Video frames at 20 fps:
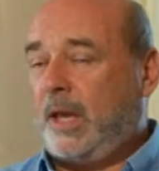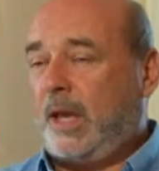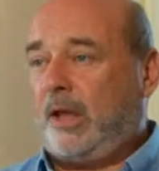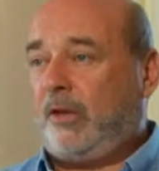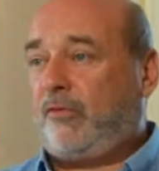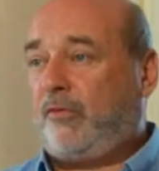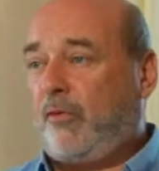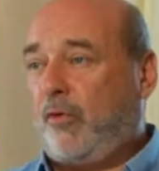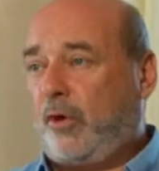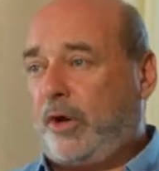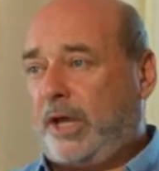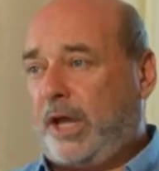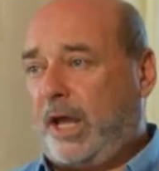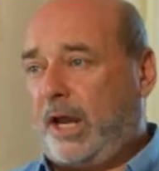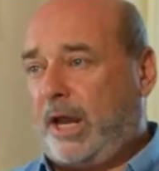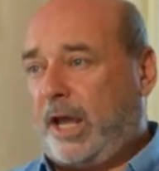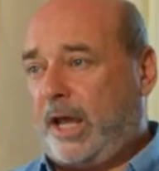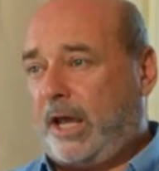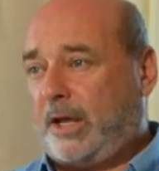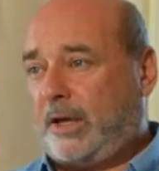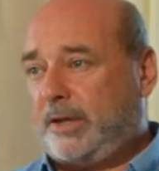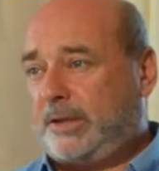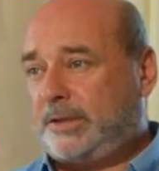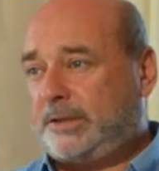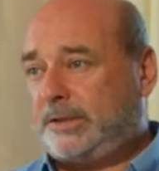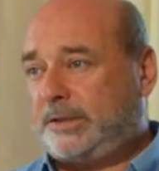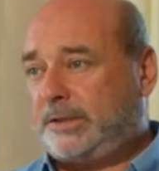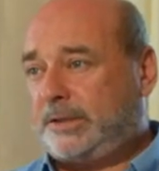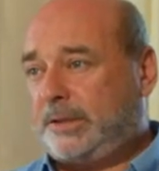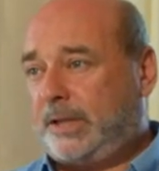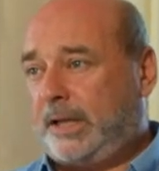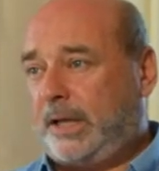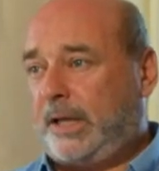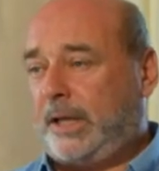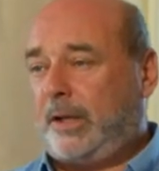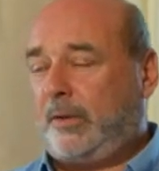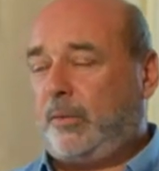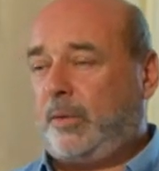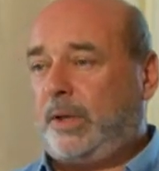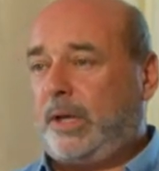It's 48 acres.
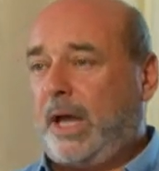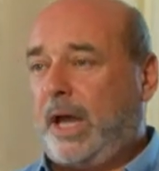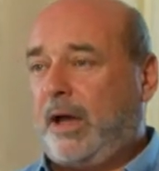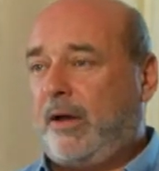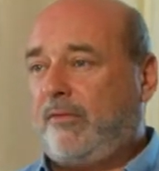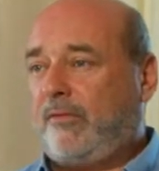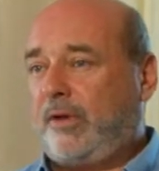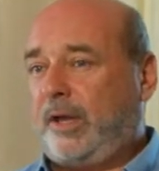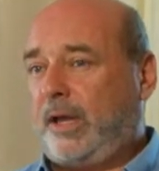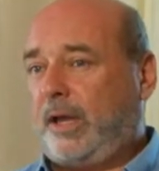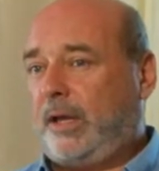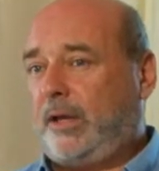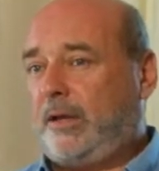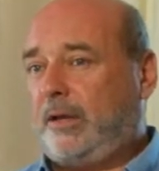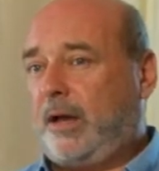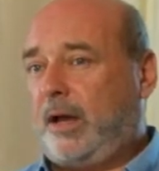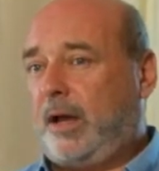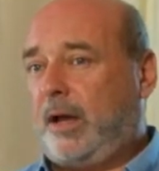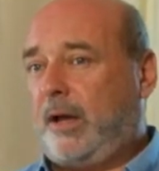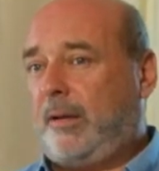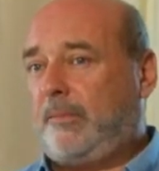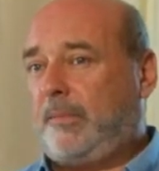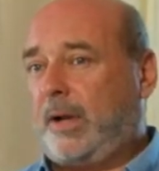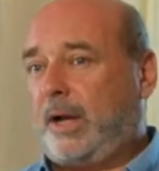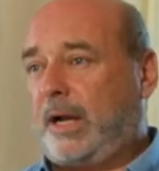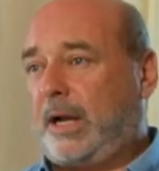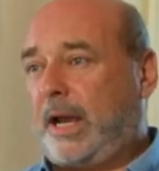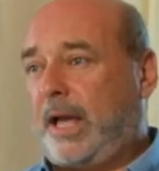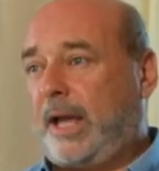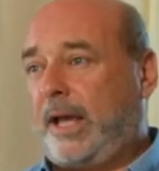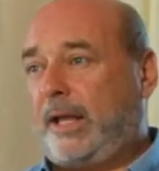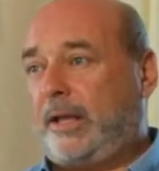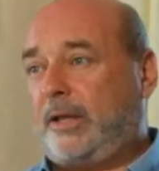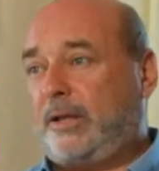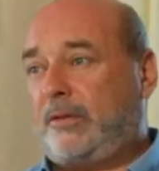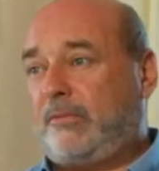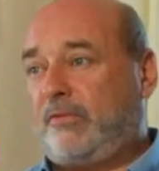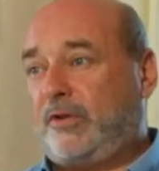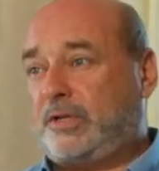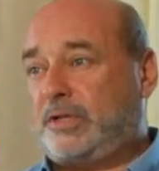We have a
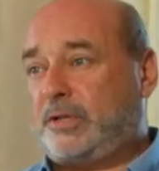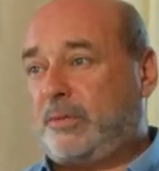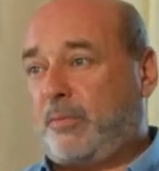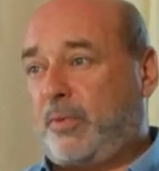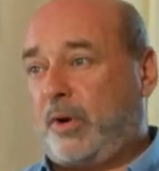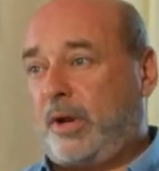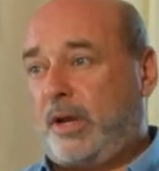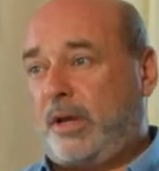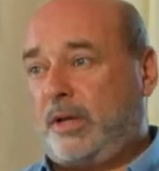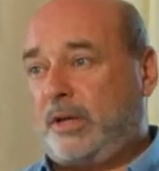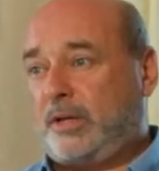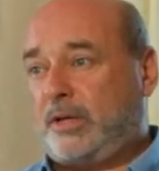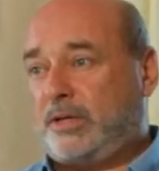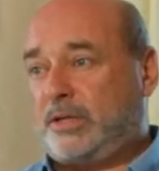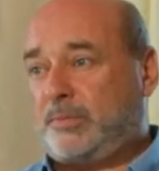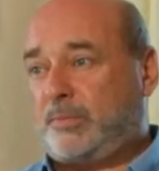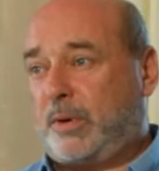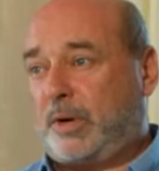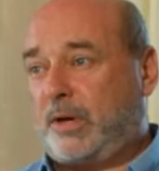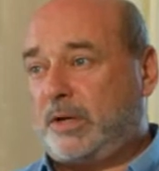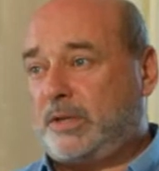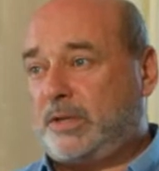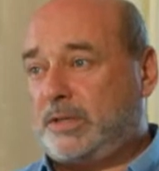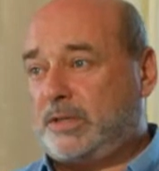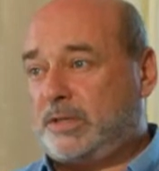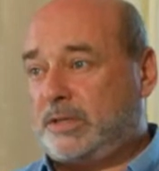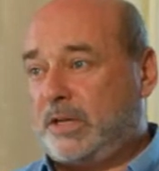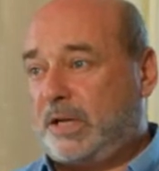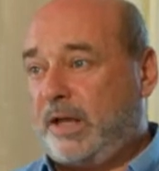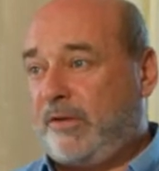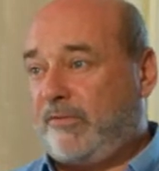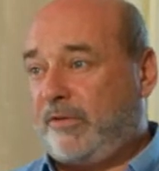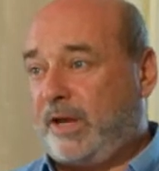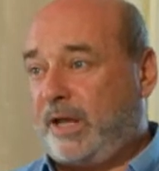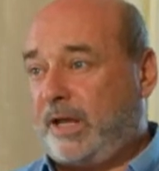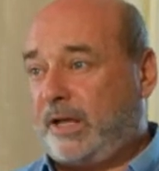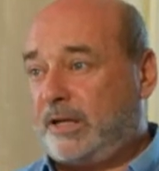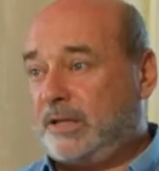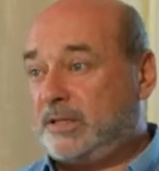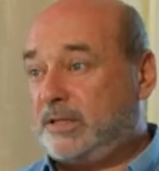client, Vistaprint, that has purchased 11
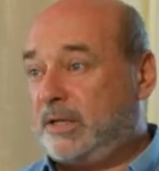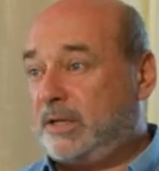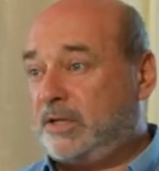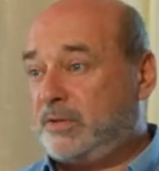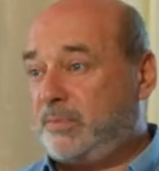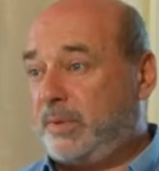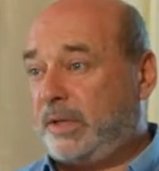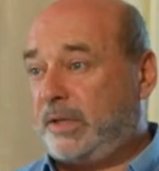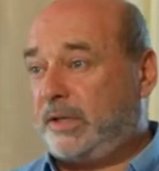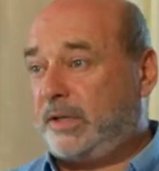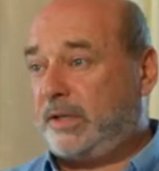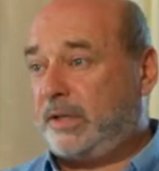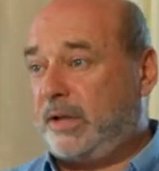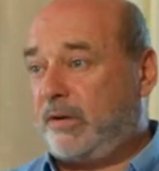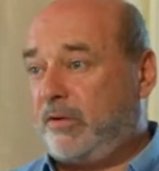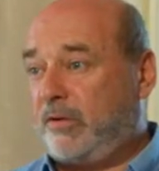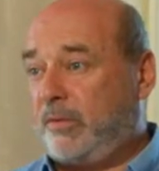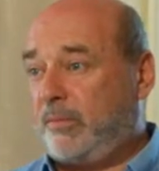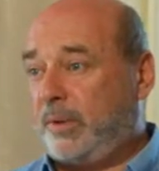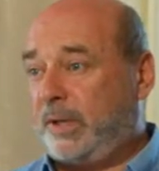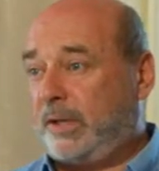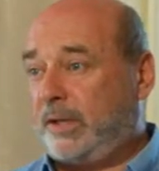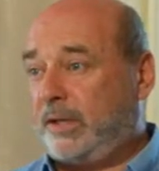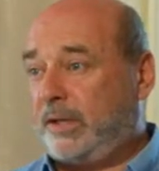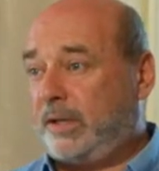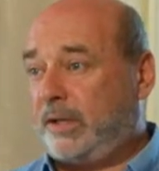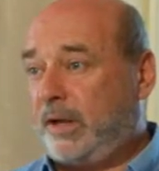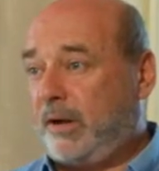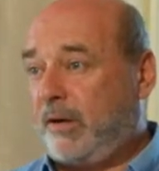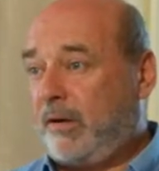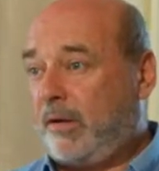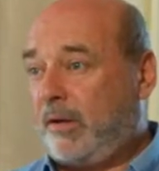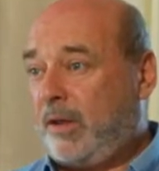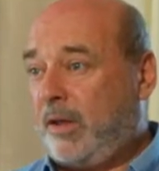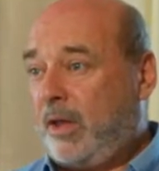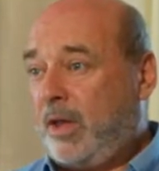acres and is building their own building there,